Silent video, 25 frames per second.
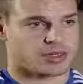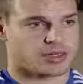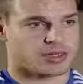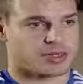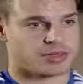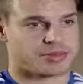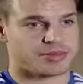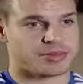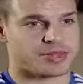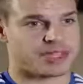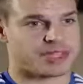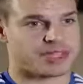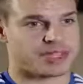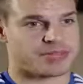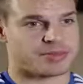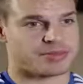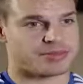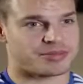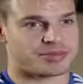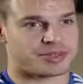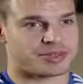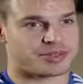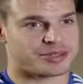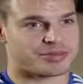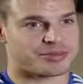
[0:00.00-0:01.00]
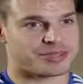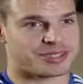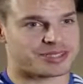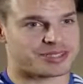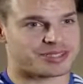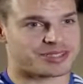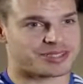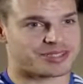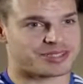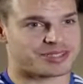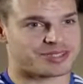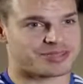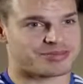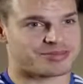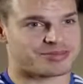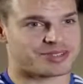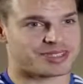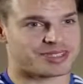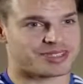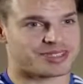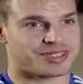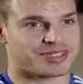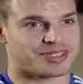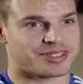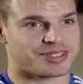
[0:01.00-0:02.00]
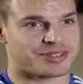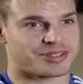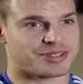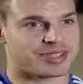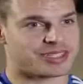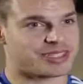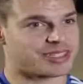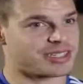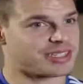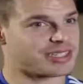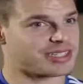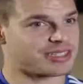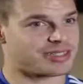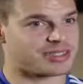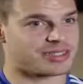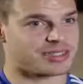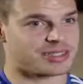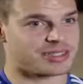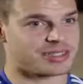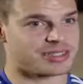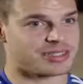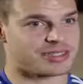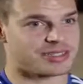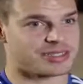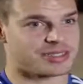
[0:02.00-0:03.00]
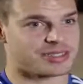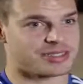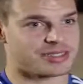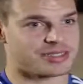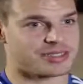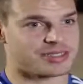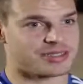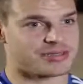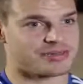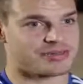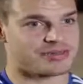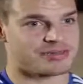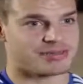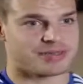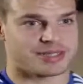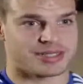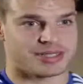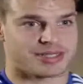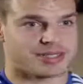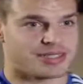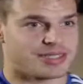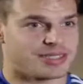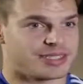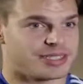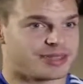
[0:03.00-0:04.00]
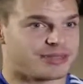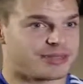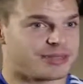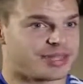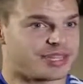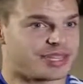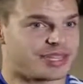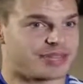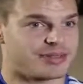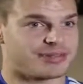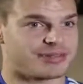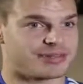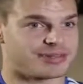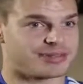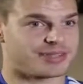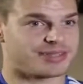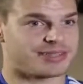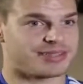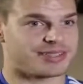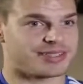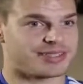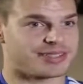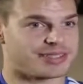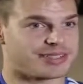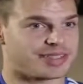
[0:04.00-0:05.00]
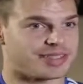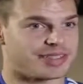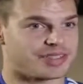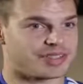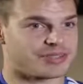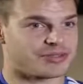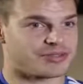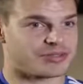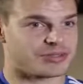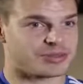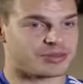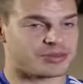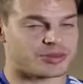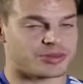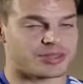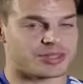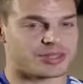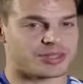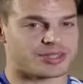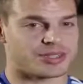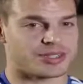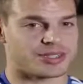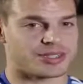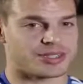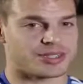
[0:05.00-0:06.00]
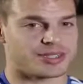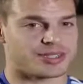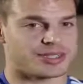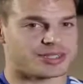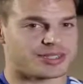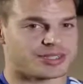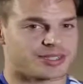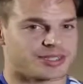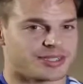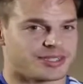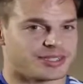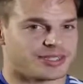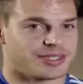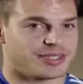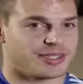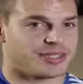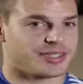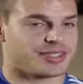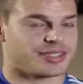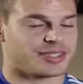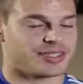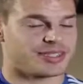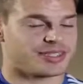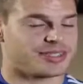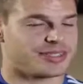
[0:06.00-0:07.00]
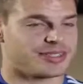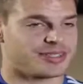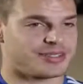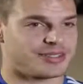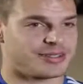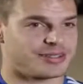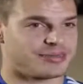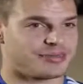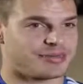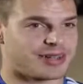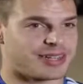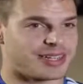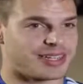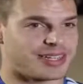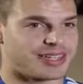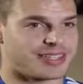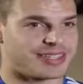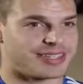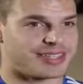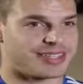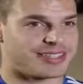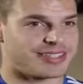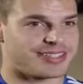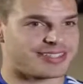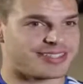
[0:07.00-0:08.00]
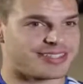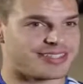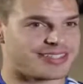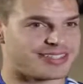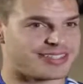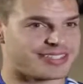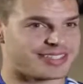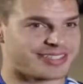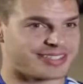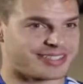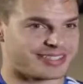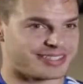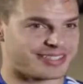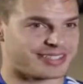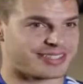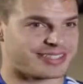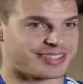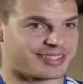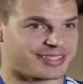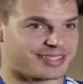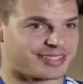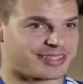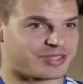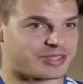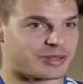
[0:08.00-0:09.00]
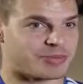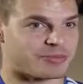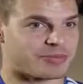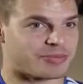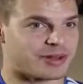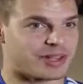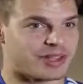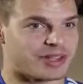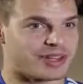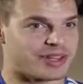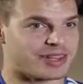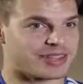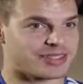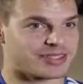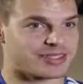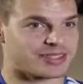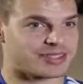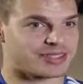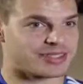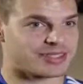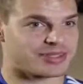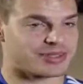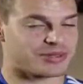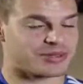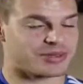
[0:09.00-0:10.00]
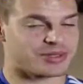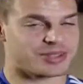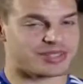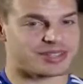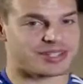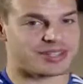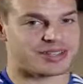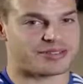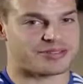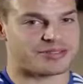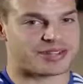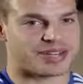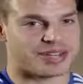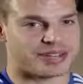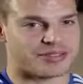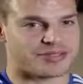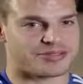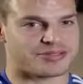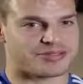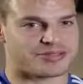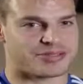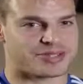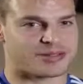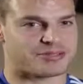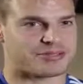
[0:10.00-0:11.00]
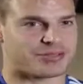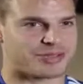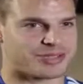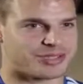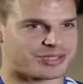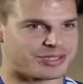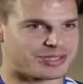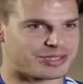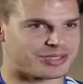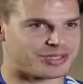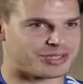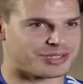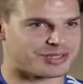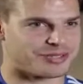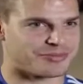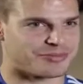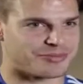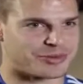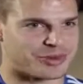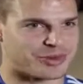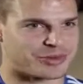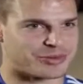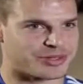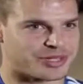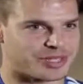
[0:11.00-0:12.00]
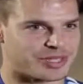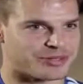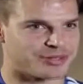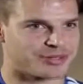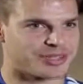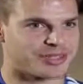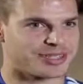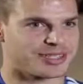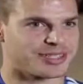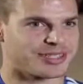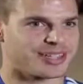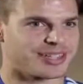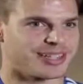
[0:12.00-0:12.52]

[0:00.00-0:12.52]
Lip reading: It's a big game, always Manchester United against Chelsea. It's a big game in English football. You play against top players, and obviously even if the position of both teams